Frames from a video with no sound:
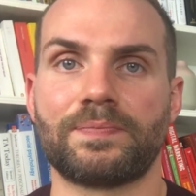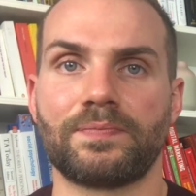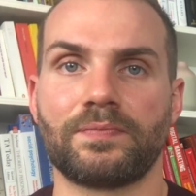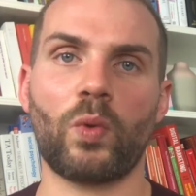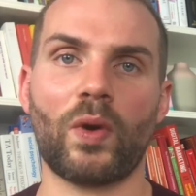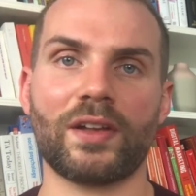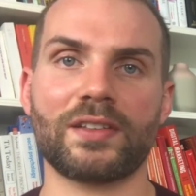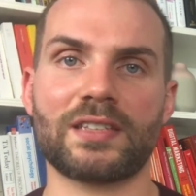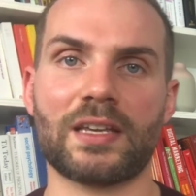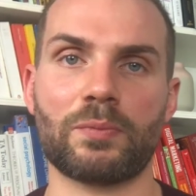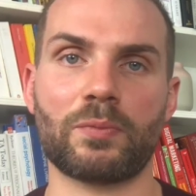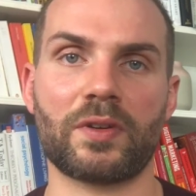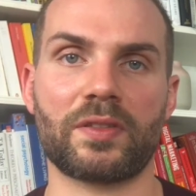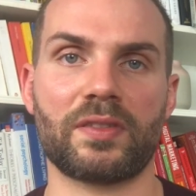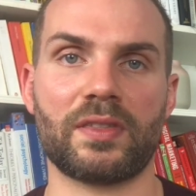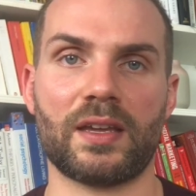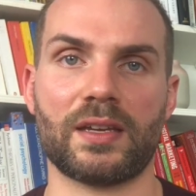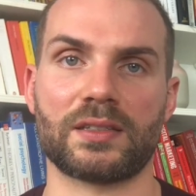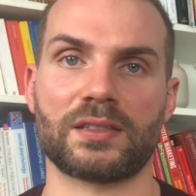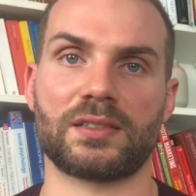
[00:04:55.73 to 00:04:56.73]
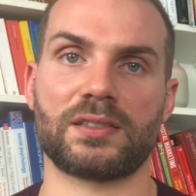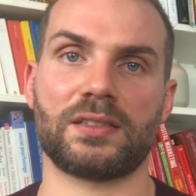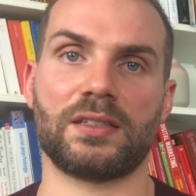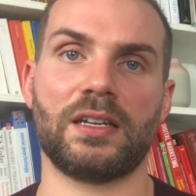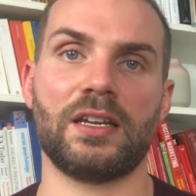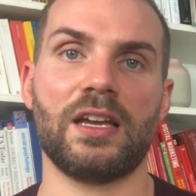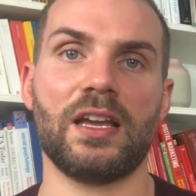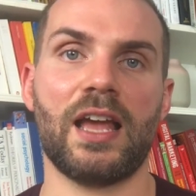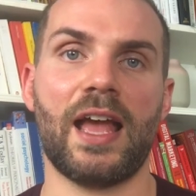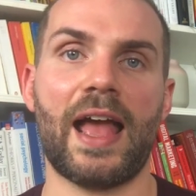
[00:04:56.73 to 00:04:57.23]
Quick tip with this,
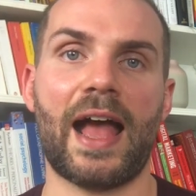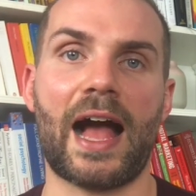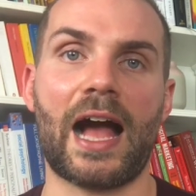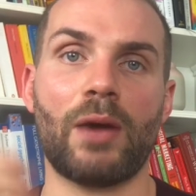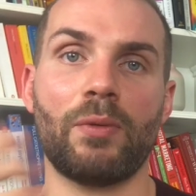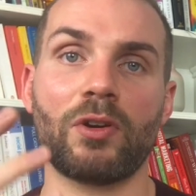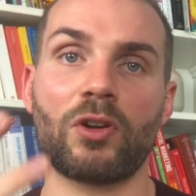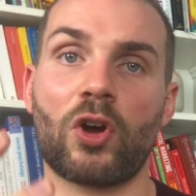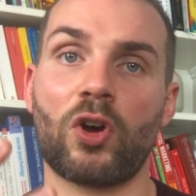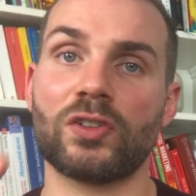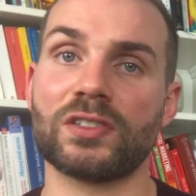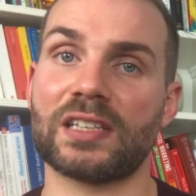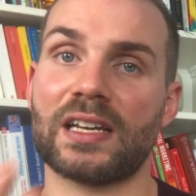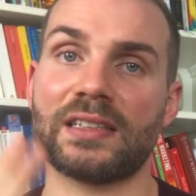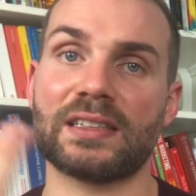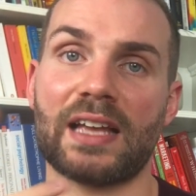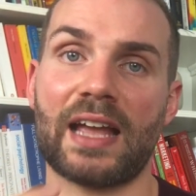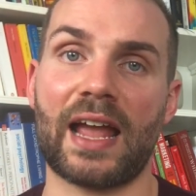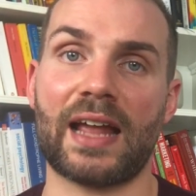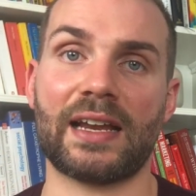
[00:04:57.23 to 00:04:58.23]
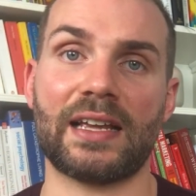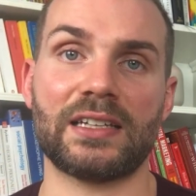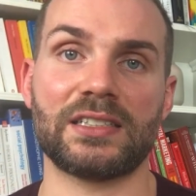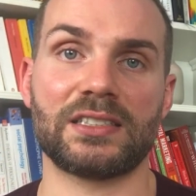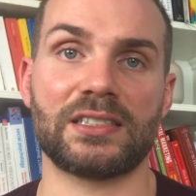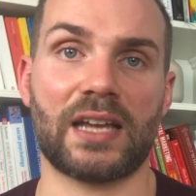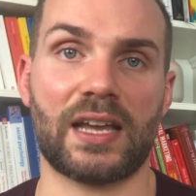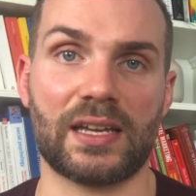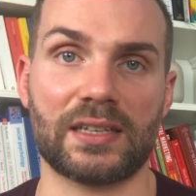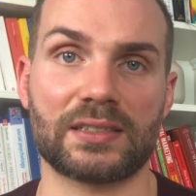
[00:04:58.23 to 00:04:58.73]
I would contact the
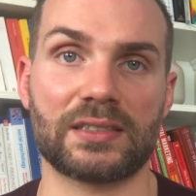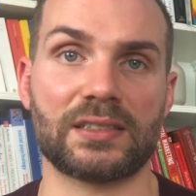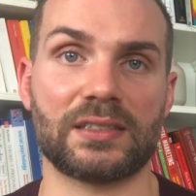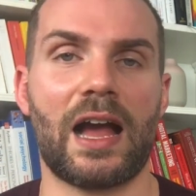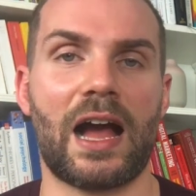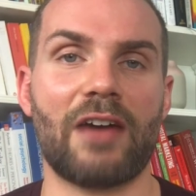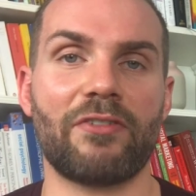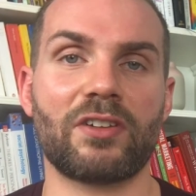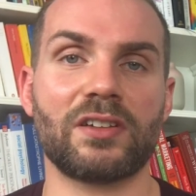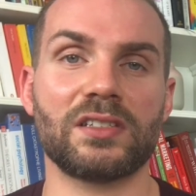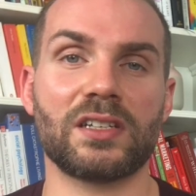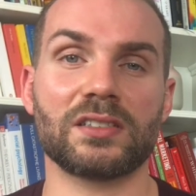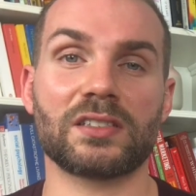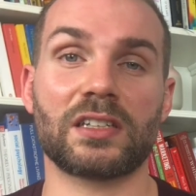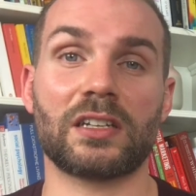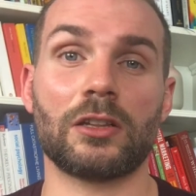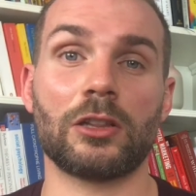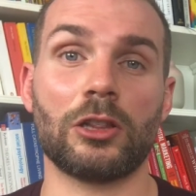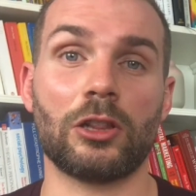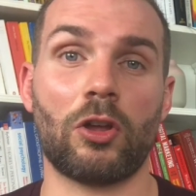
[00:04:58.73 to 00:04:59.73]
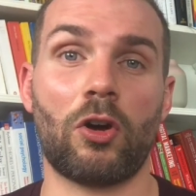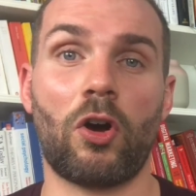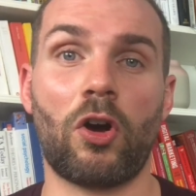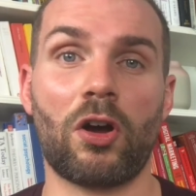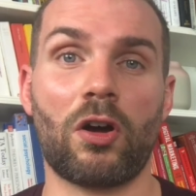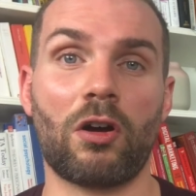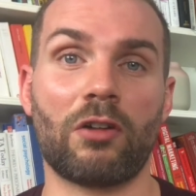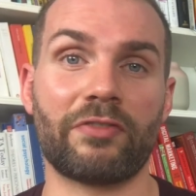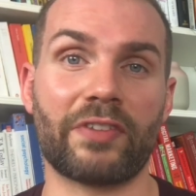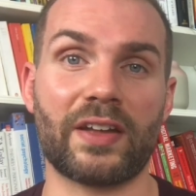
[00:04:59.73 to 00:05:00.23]
NHS. I've conducted a
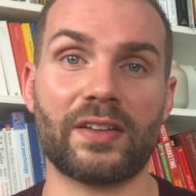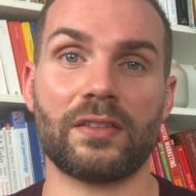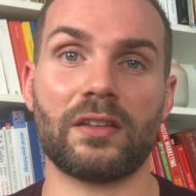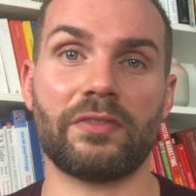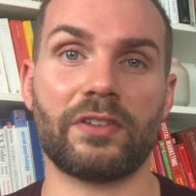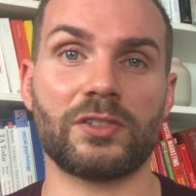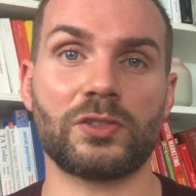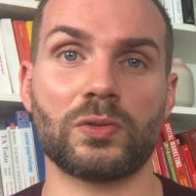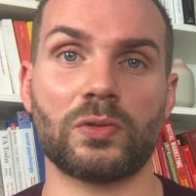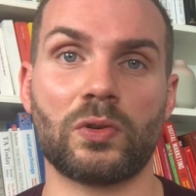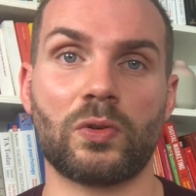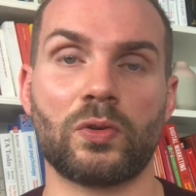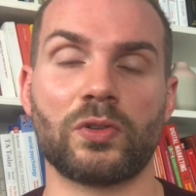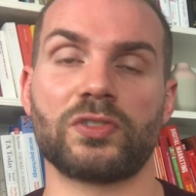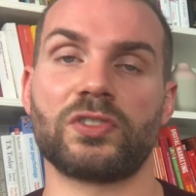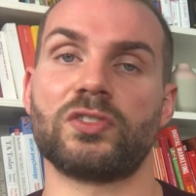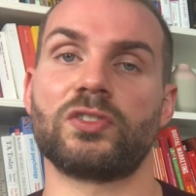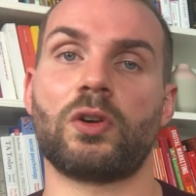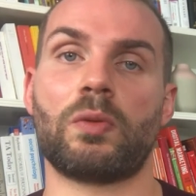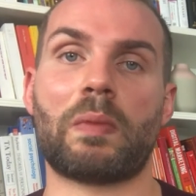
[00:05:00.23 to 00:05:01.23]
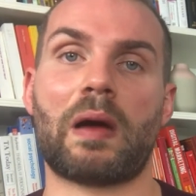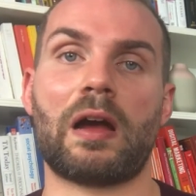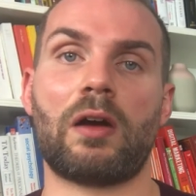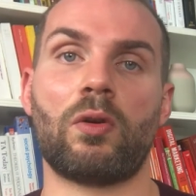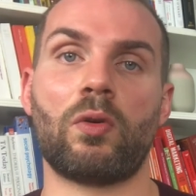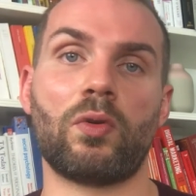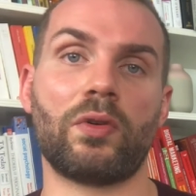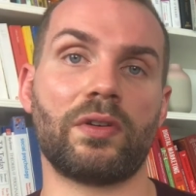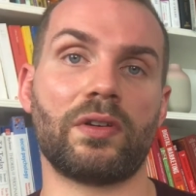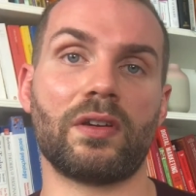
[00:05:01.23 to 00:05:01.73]
lot of individual courses on my
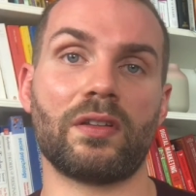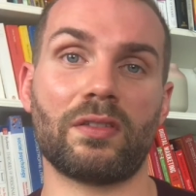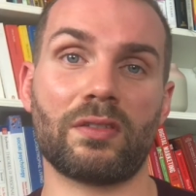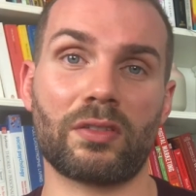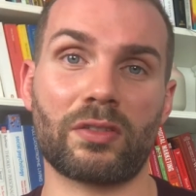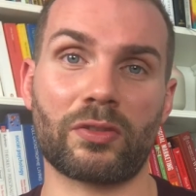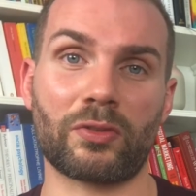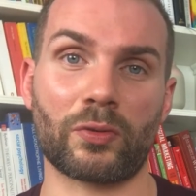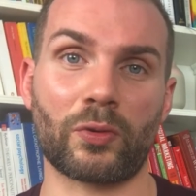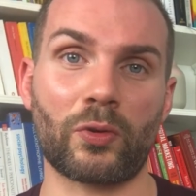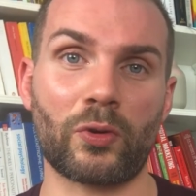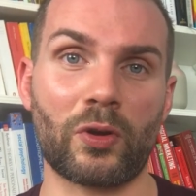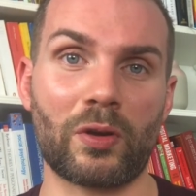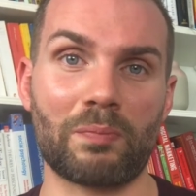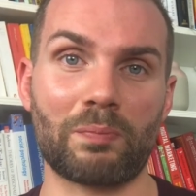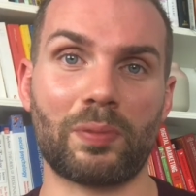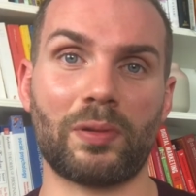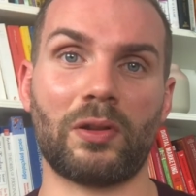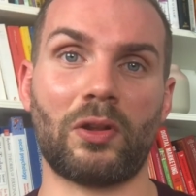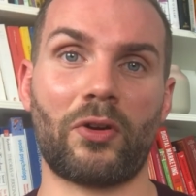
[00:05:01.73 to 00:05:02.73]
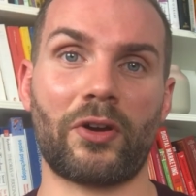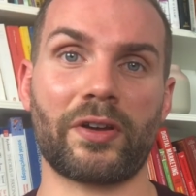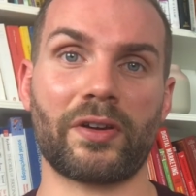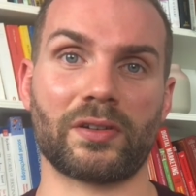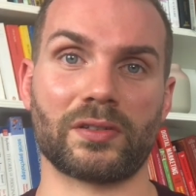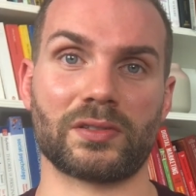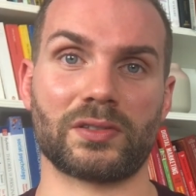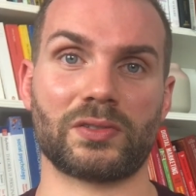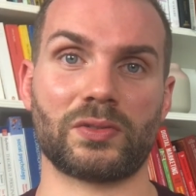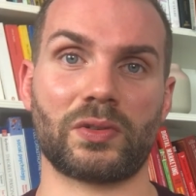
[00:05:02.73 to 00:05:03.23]
own through
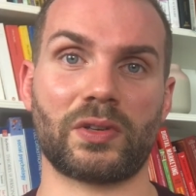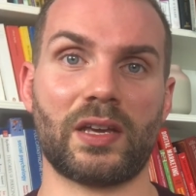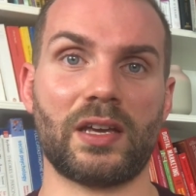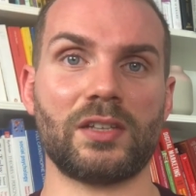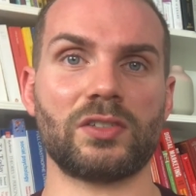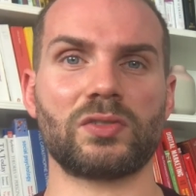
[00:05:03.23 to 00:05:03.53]
employers, okay?